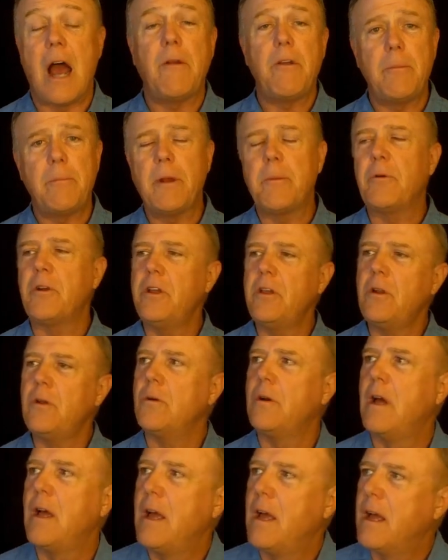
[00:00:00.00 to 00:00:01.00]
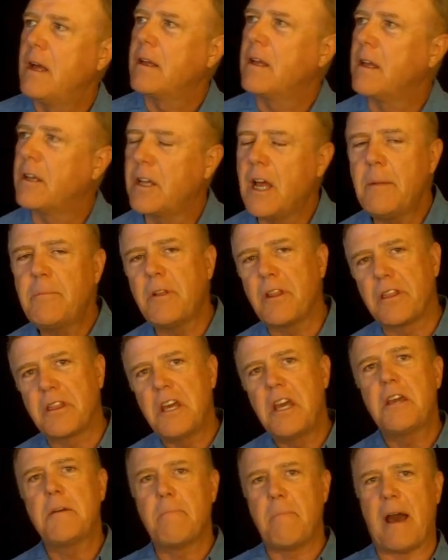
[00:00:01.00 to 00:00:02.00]
I remember, you know, come to
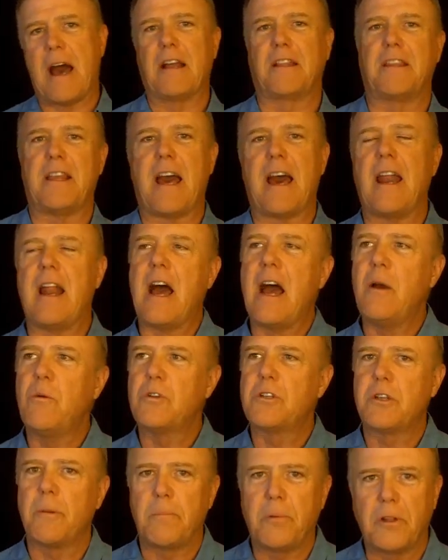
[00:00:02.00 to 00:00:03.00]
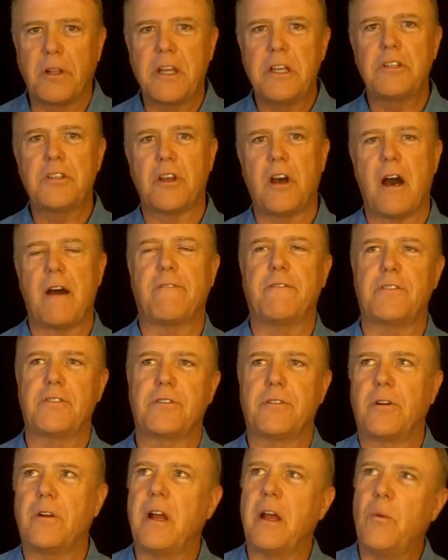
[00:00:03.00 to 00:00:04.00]
think about that, I was a police
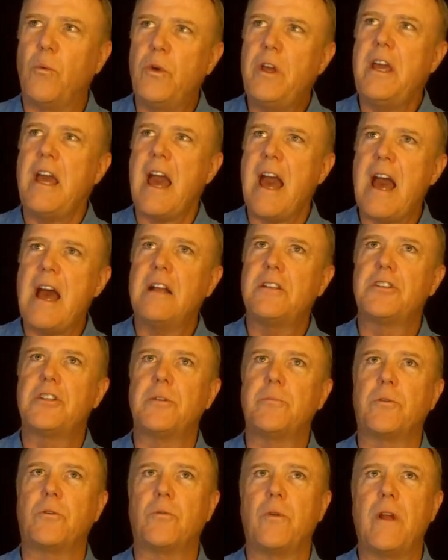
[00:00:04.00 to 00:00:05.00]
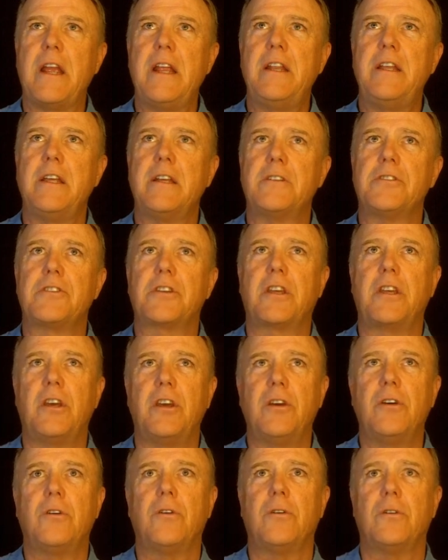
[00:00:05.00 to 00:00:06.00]
officer, and we had some Iranians
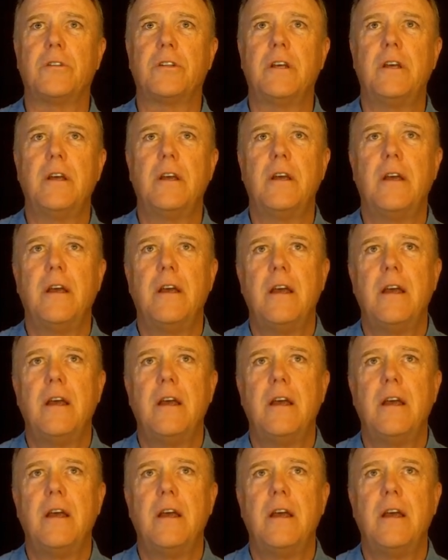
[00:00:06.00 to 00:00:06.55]
killed